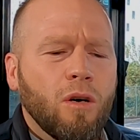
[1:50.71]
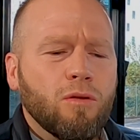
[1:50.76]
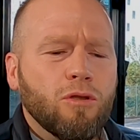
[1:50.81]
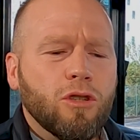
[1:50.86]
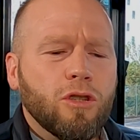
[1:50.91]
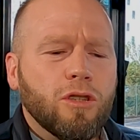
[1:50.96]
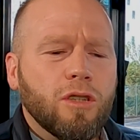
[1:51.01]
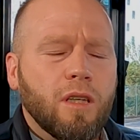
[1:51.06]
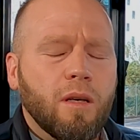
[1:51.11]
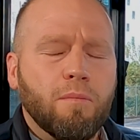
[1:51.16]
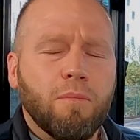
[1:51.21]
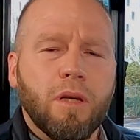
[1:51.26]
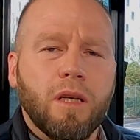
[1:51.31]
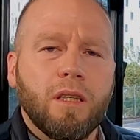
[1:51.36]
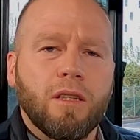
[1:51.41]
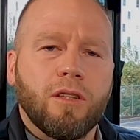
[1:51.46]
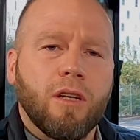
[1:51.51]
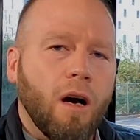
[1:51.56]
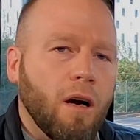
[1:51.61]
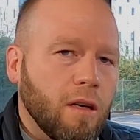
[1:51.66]
just
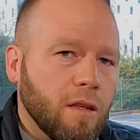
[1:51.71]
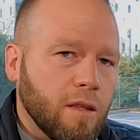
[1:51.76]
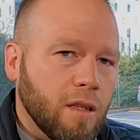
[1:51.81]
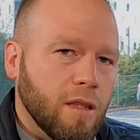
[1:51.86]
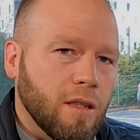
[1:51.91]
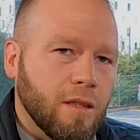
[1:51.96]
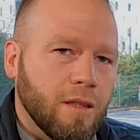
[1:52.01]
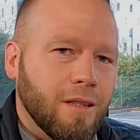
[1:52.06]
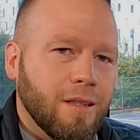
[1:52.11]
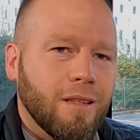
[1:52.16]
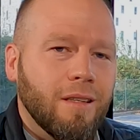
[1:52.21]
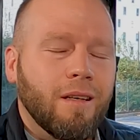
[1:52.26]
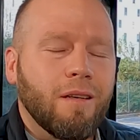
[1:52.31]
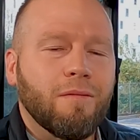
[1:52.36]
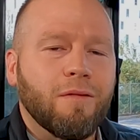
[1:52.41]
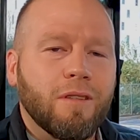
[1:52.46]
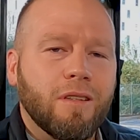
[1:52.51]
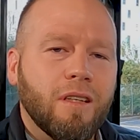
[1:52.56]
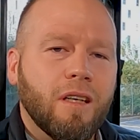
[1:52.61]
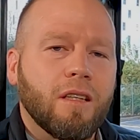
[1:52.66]
complete darkness
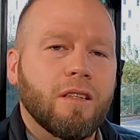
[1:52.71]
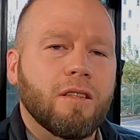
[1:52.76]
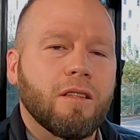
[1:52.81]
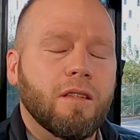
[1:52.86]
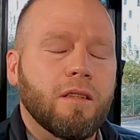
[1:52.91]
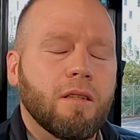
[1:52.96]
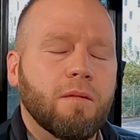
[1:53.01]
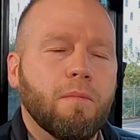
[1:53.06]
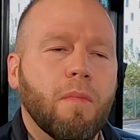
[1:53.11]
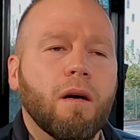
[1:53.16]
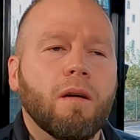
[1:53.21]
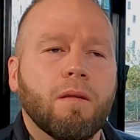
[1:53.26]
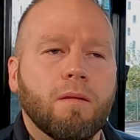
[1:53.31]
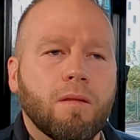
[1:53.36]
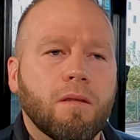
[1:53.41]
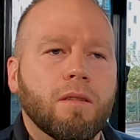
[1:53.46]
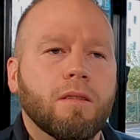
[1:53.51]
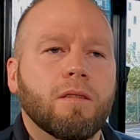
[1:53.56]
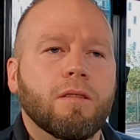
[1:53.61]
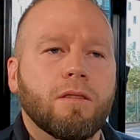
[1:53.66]
of addiction in my
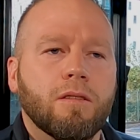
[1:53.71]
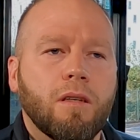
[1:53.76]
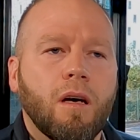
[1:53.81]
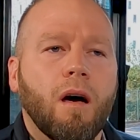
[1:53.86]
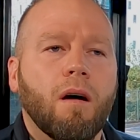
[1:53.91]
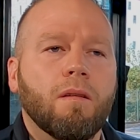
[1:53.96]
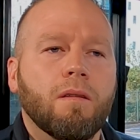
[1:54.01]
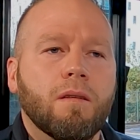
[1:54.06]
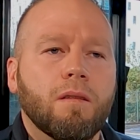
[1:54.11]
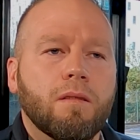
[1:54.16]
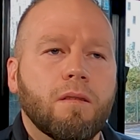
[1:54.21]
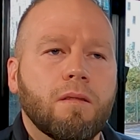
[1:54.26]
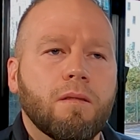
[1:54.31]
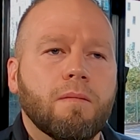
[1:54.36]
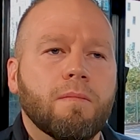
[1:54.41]
early childhood.